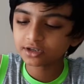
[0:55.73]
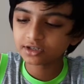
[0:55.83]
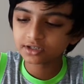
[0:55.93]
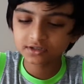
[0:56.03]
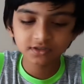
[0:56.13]

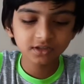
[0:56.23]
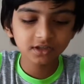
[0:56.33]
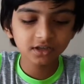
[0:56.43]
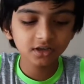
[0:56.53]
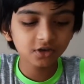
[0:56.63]
is
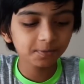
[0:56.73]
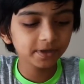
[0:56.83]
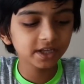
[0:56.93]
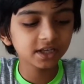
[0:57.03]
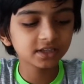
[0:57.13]
the
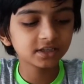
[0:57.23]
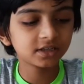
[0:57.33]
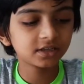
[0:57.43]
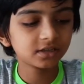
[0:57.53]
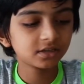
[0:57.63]
openings.
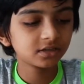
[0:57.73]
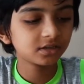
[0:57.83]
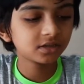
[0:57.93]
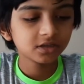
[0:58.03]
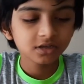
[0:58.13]

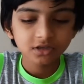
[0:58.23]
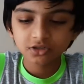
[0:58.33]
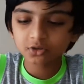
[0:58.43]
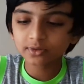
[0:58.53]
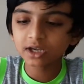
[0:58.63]

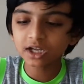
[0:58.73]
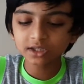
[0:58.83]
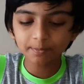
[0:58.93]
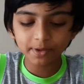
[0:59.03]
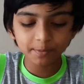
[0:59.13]
So we got the
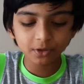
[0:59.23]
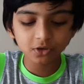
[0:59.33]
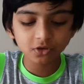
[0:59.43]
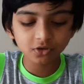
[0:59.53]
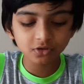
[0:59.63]
paper
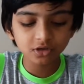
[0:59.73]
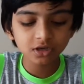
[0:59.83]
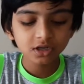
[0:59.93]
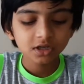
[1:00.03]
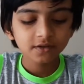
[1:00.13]
cone,
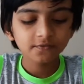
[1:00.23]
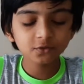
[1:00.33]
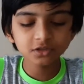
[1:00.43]
food